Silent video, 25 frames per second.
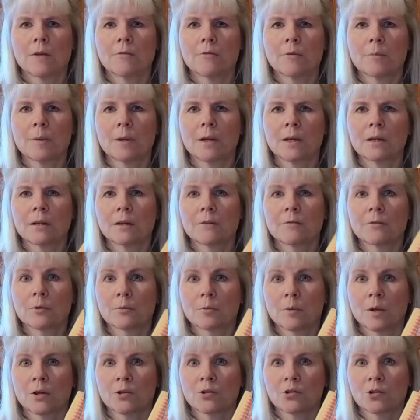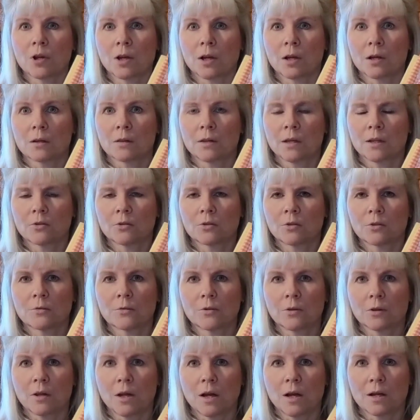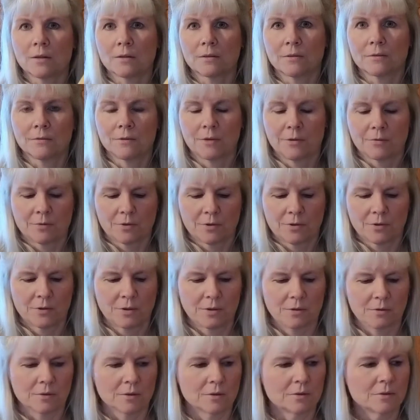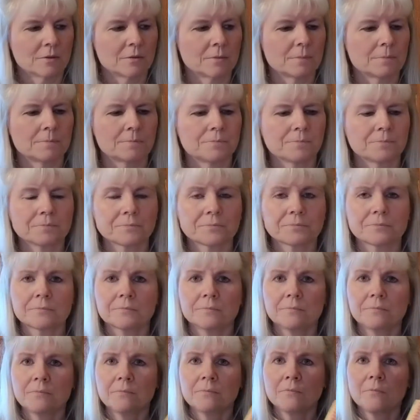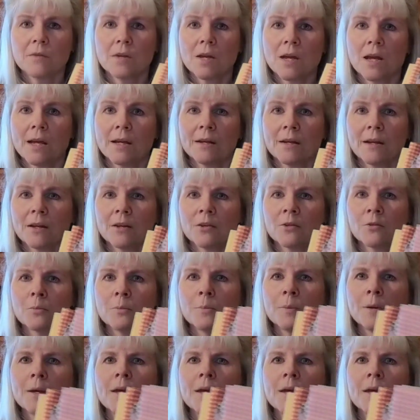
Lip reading: Everybody loves a red check. That's good for lots of different seasons. A nice